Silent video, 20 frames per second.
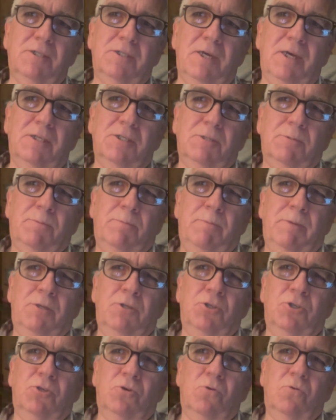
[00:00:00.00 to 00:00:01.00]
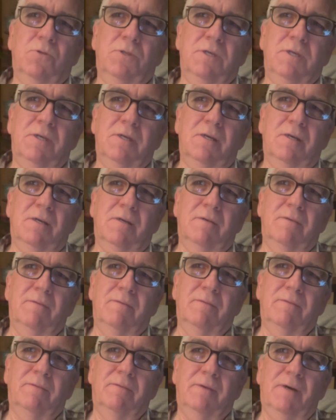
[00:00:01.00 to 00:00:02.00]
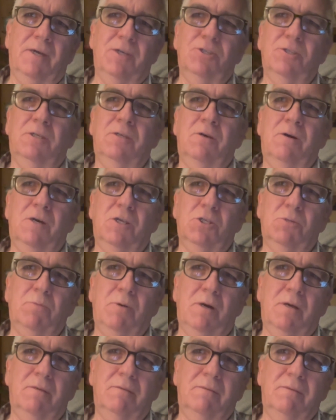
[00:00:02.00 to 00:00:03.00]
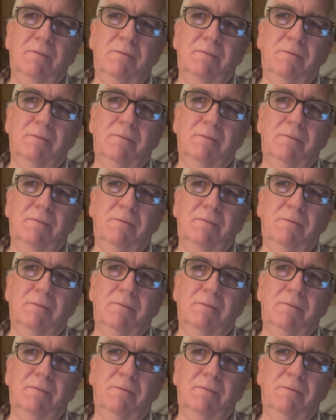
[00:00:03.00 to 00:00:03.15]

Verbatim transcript: as has been showed, the uh, Iceland hotspot,